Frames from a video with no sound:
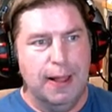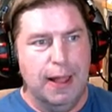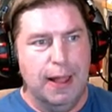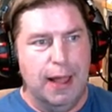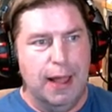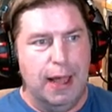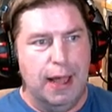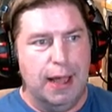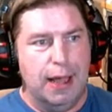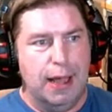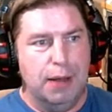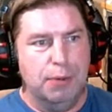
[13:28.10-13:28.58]

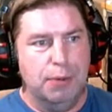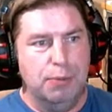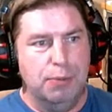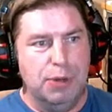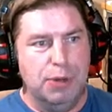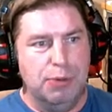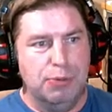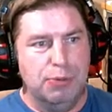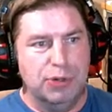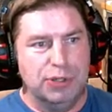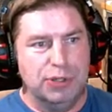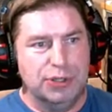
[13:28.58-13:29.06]
Uh,
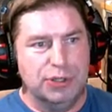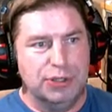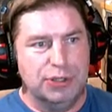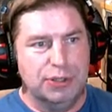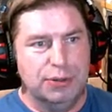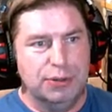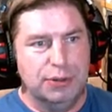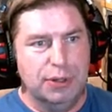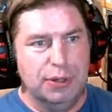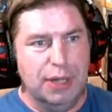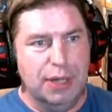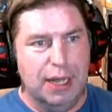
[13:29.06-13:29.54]
we will
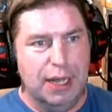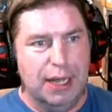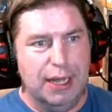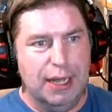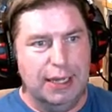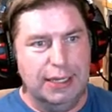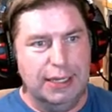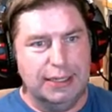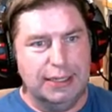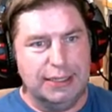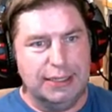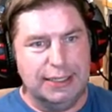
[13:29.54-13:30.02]
uh,
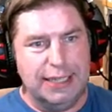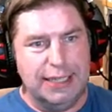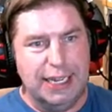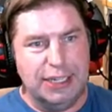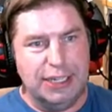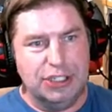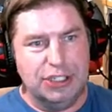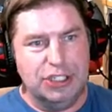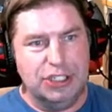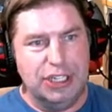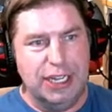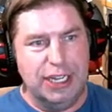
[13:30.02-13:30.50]

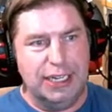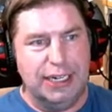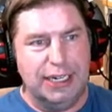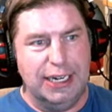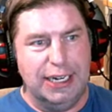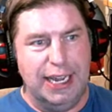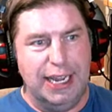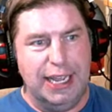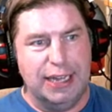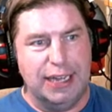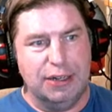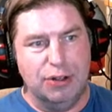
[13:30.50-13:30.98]
instantiate
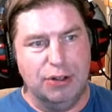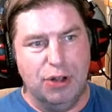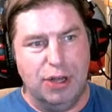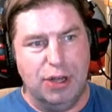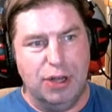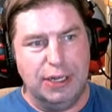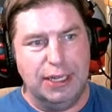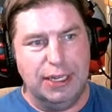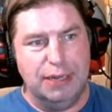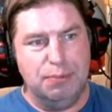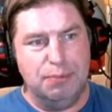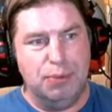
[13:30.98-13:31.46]
an
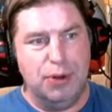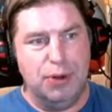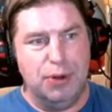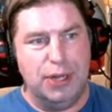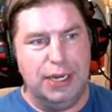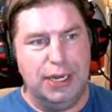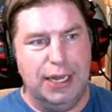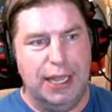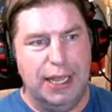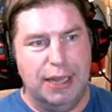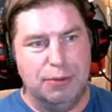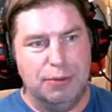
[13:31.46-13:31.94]
analog
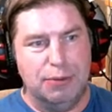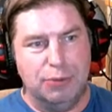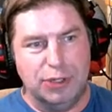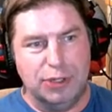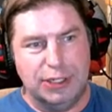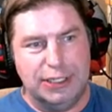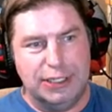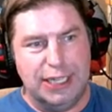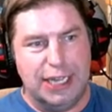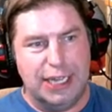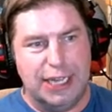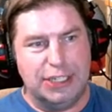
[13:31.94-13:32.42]
input and we'll
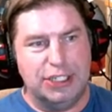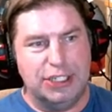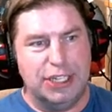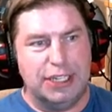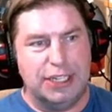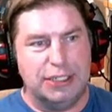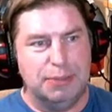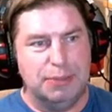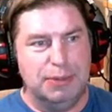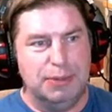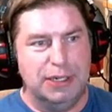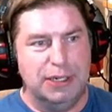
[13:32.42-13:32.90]
attach
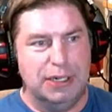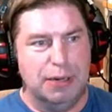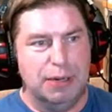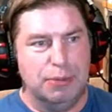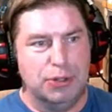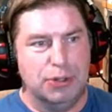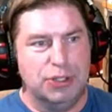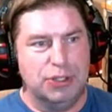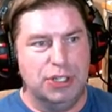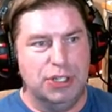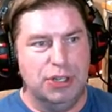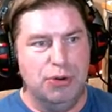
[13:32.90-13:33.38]
that to pin
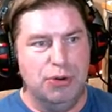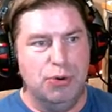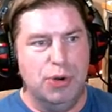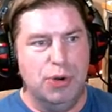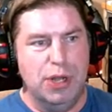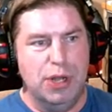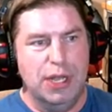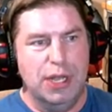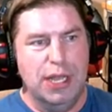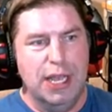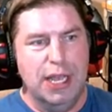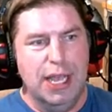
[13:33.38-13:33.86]
number two.
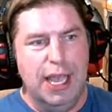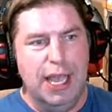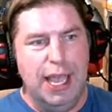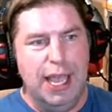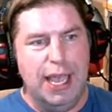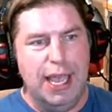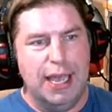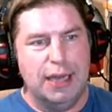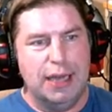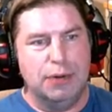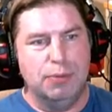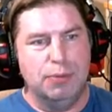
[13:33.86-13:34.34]

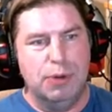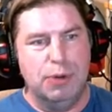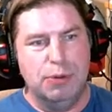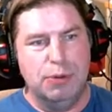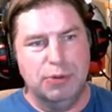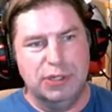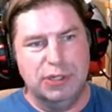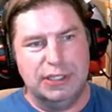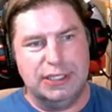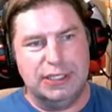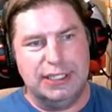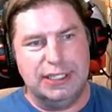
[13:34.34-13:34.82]
And we
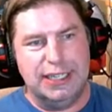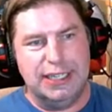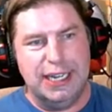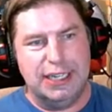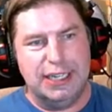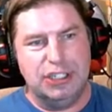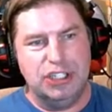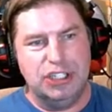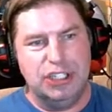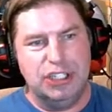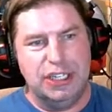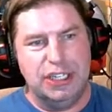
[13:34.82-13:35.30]
will
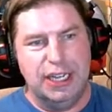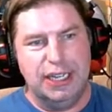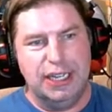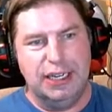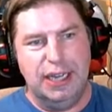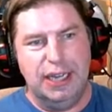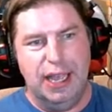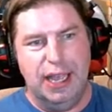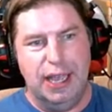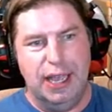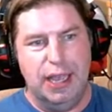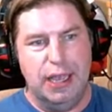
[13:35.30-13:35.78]
instantiate
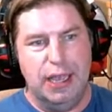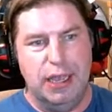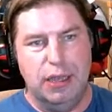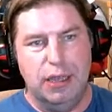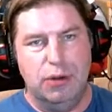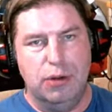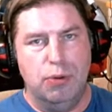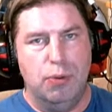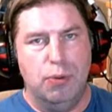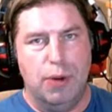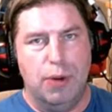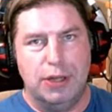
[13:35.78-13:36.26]
a
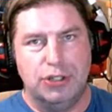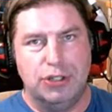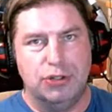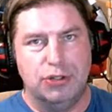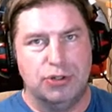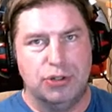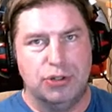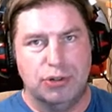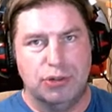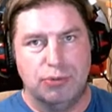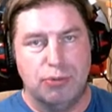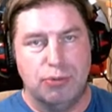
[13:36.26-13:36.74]

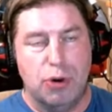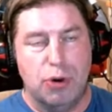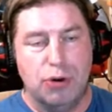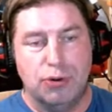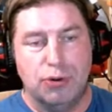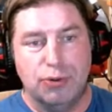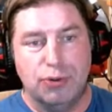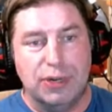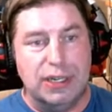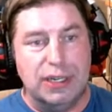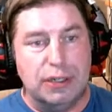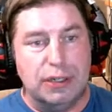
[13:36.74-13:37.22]
quadrature
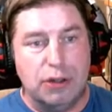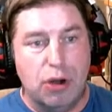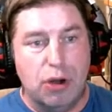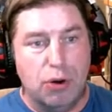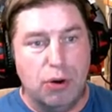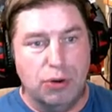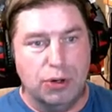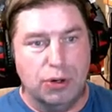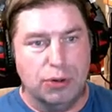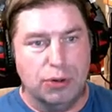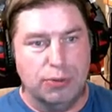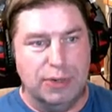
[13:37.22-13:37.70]
rotary
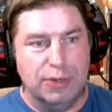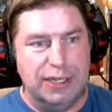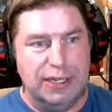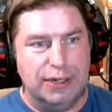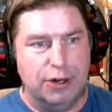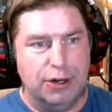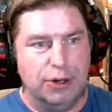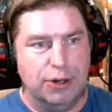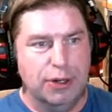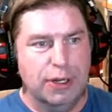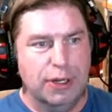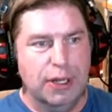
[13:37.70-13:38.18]
encoder
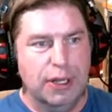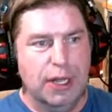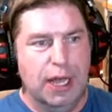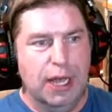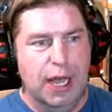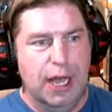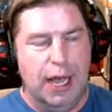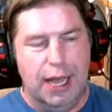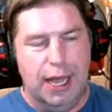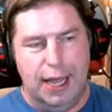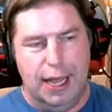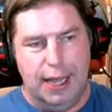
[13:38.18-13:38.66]
reader
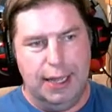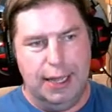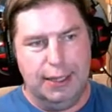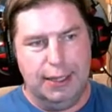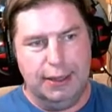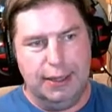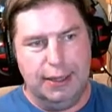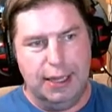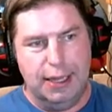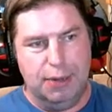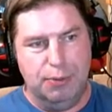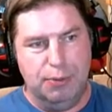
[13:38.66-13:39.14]
uh,
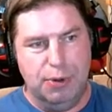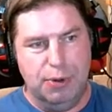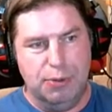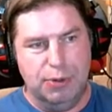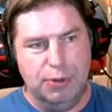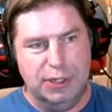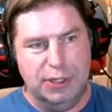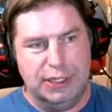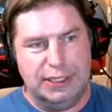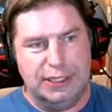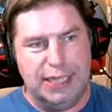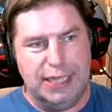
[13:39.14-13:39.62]
that we
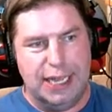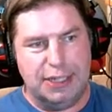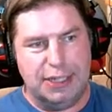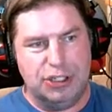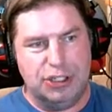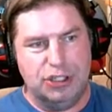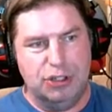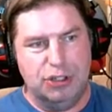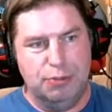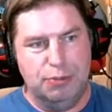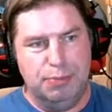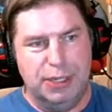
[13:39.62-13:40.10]
will
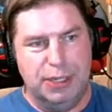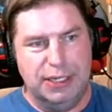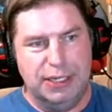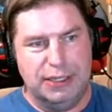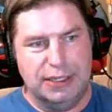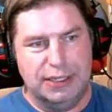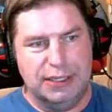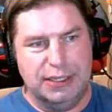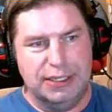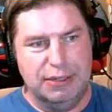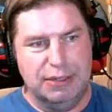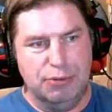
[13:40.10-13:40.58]
attach to
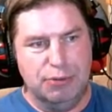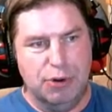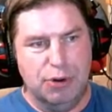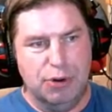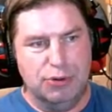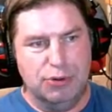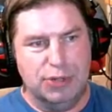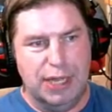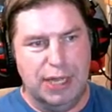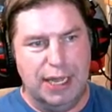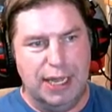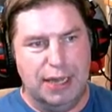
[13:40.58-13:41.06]
pin
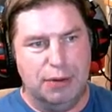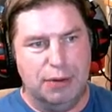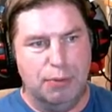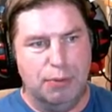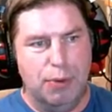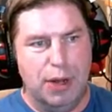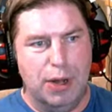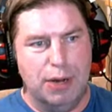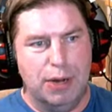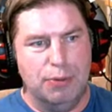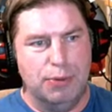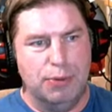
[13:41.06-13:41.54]
zero and
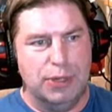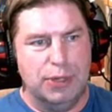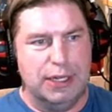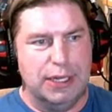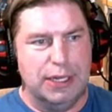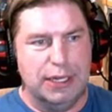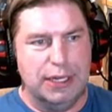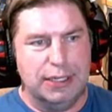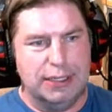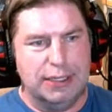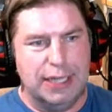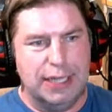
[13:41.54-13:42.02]
one with
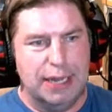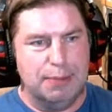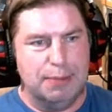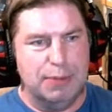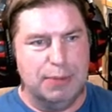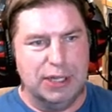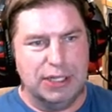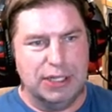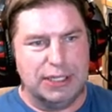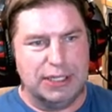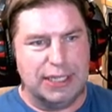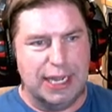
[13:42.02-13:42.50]
a 10
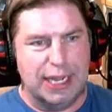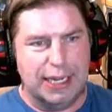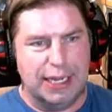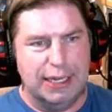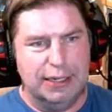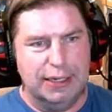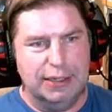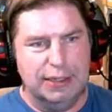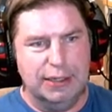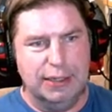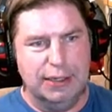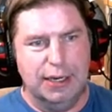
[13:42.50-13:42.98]

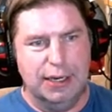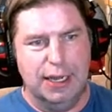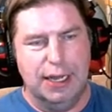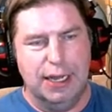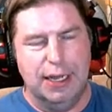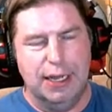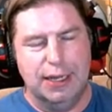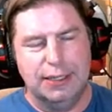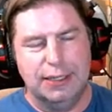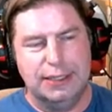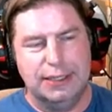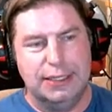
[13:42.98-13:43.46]
millisecond
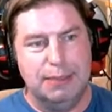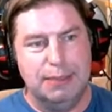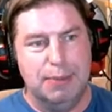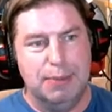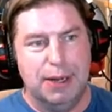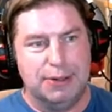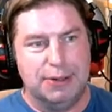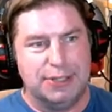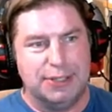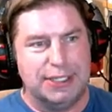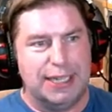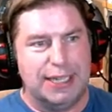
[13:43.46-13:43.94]
uh,
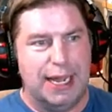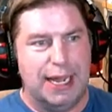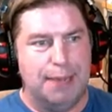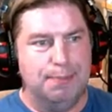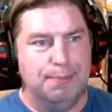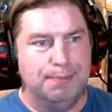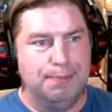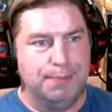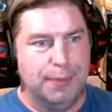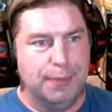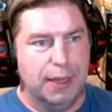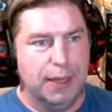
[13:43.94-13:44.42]
debounce
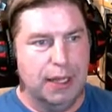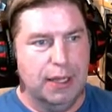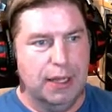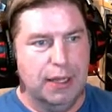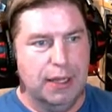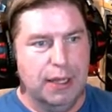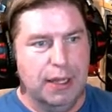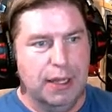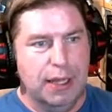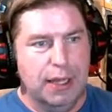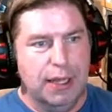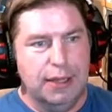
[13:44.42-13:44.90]
time.
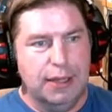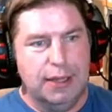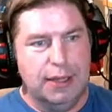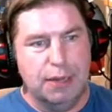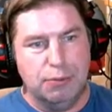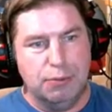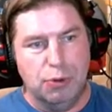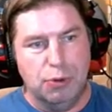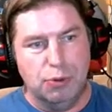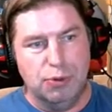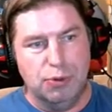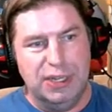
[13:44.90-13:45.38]

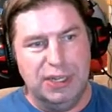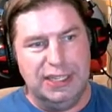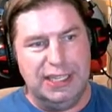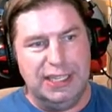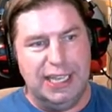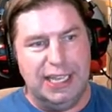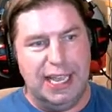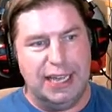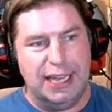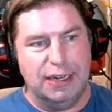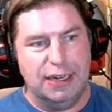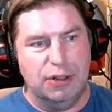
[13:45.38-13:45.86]
Then we'll read
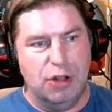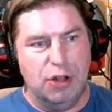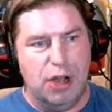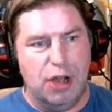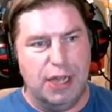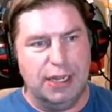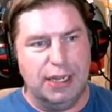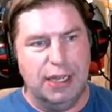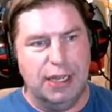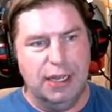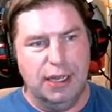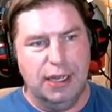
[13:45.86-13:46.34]
the
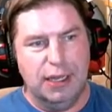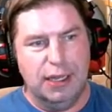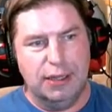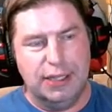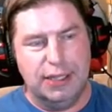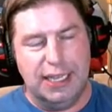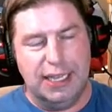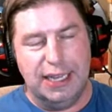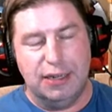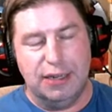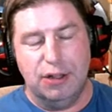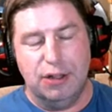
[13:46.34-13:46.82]
analog.
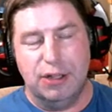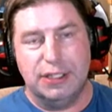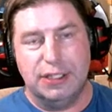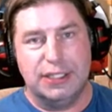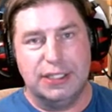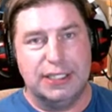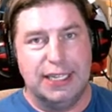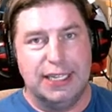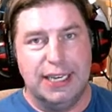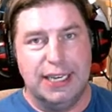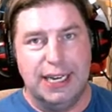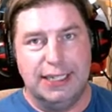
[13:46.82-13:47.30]
The analog
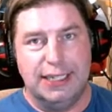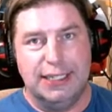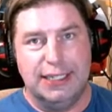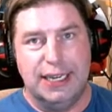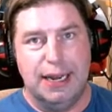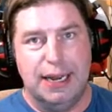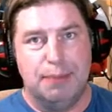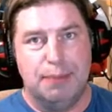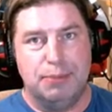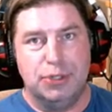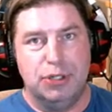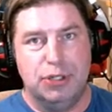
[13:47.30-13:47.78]
is connected
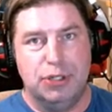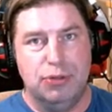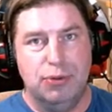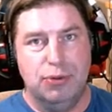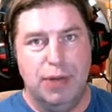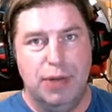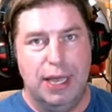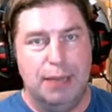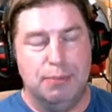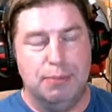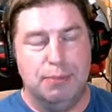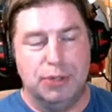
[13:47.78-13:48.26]
up to
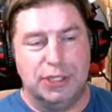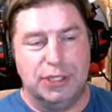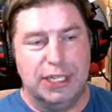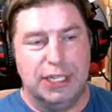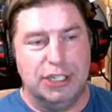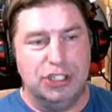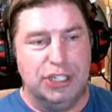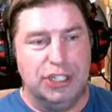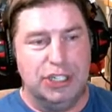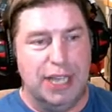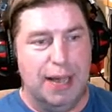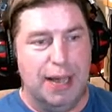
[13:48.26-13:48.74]
a
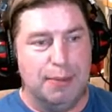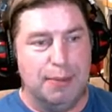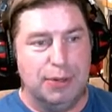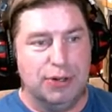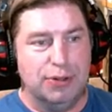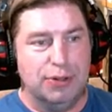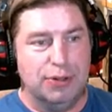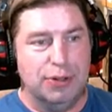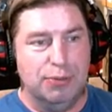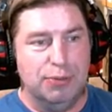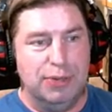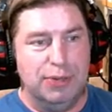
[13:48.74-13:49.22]

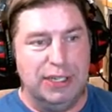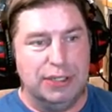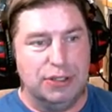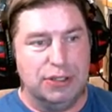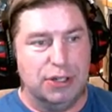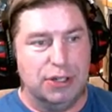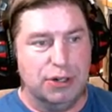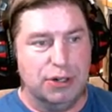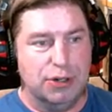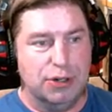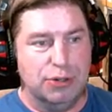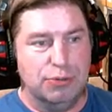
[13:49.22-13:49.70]
potentiometer that we can
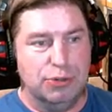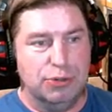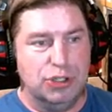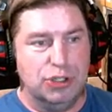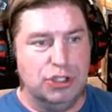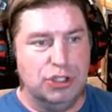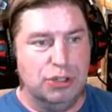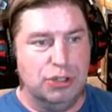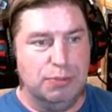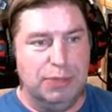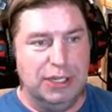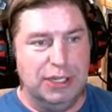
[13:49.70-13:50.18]
turn, which
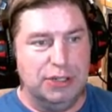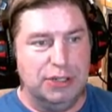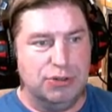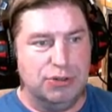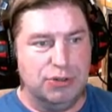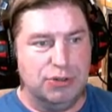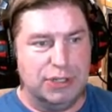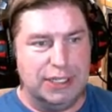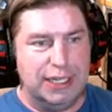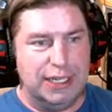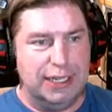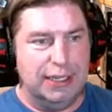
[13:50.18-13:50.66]
should be
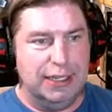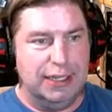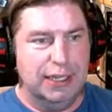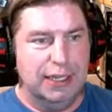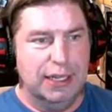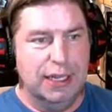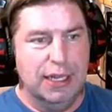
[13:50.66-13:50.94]
interesting.